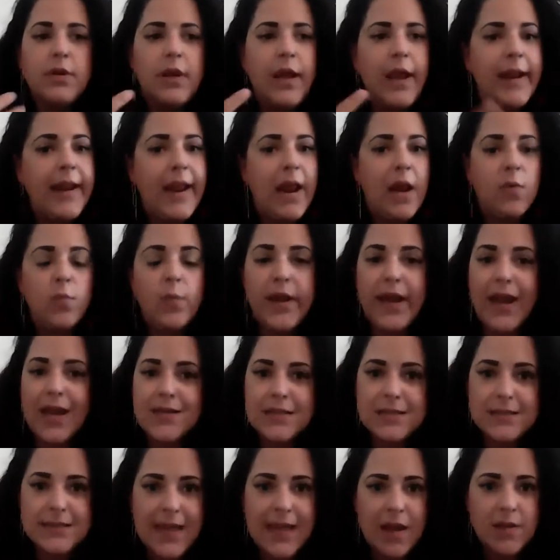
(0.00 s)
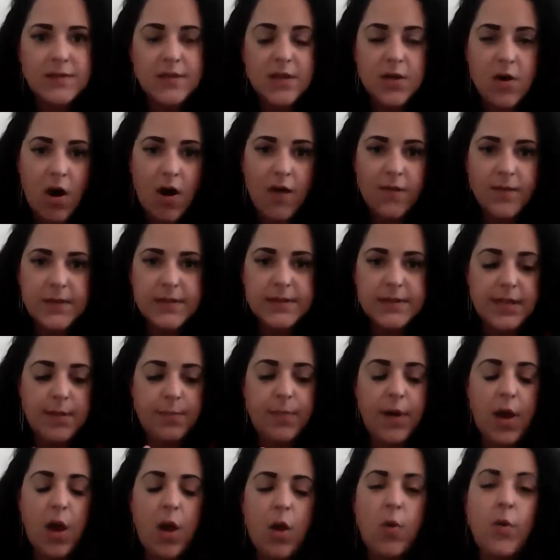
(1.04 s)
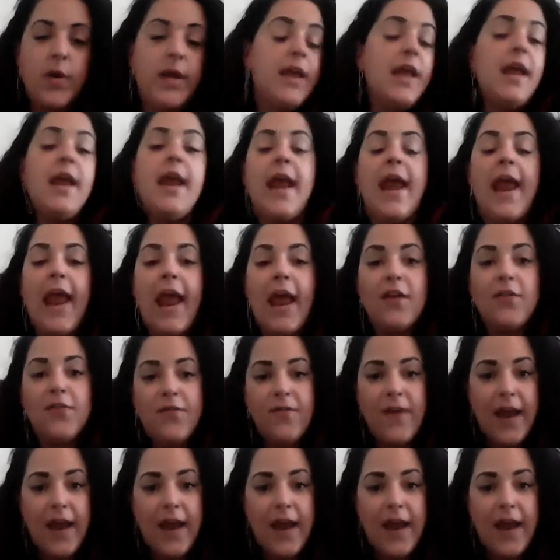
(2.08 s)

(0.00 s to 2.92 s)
Again, we get discounts at Office Depot and